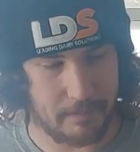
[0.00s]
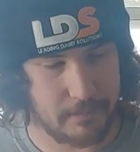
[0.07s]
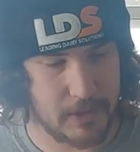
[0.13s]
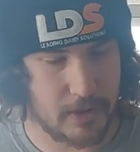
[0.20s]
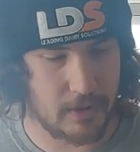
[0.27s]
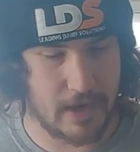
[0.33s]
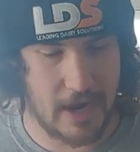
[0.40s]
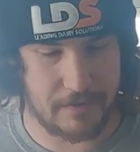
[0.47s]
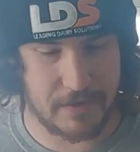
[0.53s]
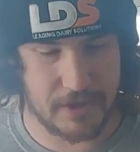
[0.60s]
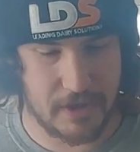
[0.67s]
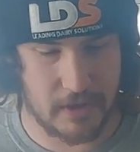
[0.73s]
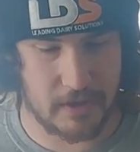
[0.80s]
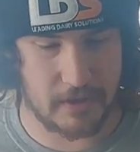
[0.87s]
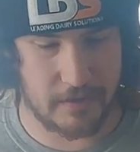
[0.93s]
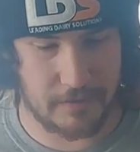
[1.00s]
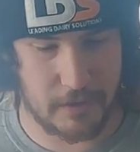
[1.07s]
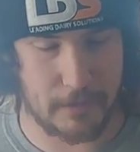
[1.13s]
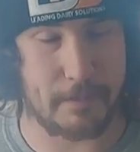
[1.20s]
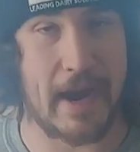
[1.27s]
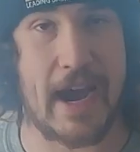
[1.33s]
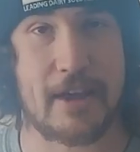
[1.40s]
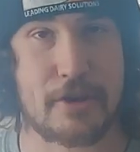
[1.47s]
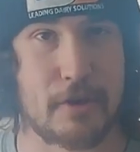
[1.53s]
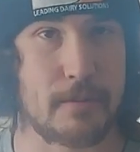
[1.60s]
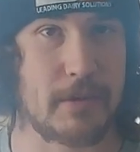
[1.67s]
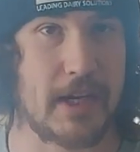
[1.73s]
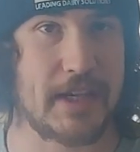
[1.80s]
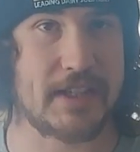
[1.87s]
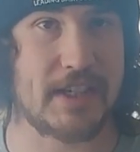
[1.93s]
you don't have to turn the full
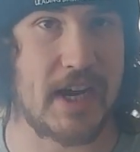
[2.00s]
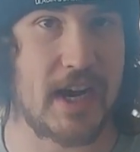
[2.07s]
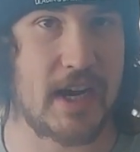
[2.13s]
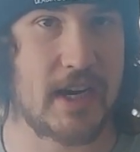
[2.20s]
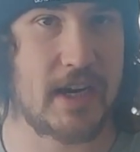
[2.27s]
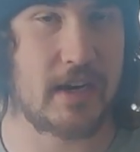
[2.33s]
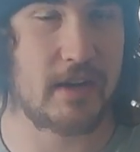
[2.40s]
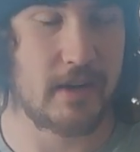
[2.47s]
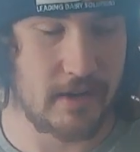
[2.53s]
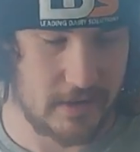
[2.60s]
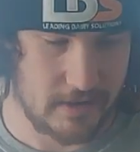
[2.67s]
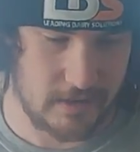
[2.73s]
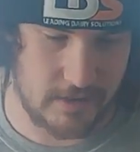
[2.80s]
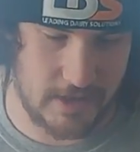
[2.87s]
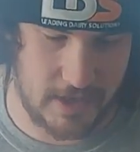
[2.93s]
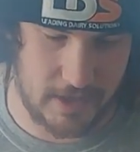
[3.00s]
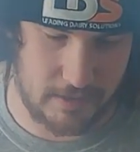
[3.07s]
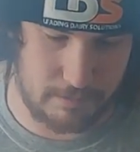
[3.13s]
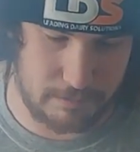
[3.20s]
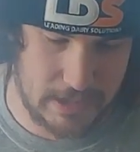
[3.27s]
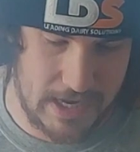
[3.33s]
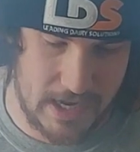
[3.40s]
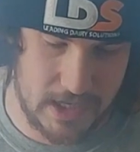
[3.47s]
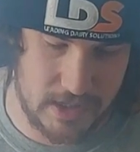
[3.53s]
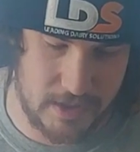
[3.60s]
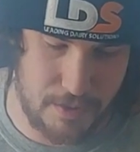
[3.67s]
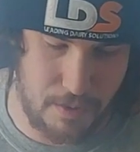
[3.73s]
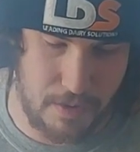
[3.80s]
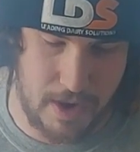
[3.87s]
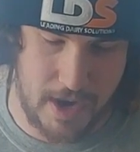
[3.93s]
bathroom lights on that blind
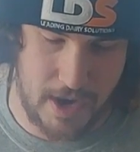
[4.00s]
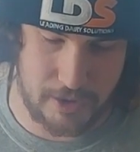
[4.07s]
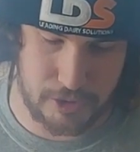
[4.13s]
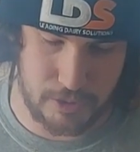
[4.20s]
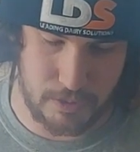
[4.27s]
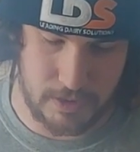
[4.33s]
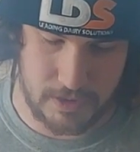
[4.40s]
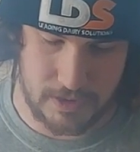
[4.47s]
you at 2